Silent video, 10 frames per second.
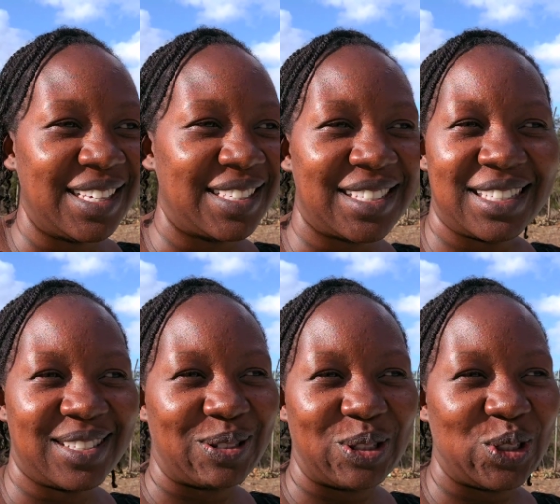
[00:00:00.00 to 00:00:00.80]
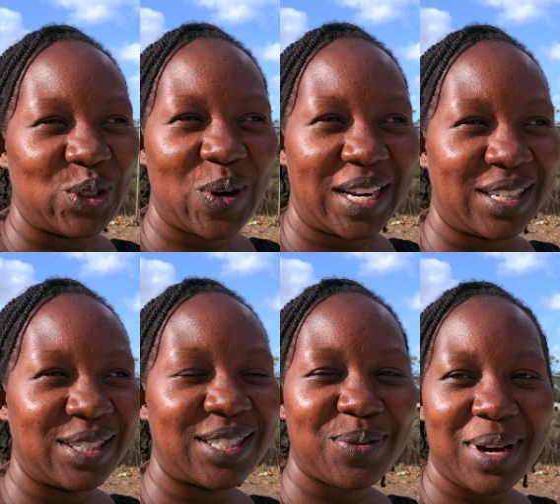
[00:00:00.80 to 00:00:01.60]

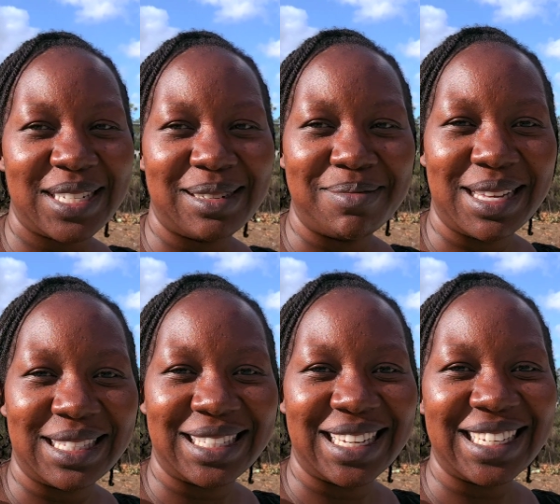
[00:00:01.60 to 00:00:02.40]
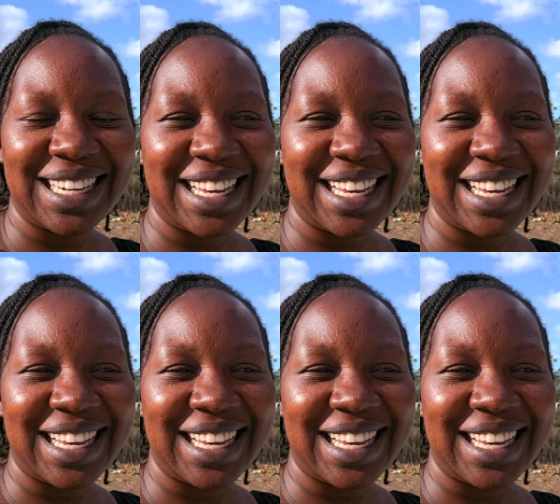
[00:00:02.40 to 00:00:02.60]
Surely, it's quite amazing.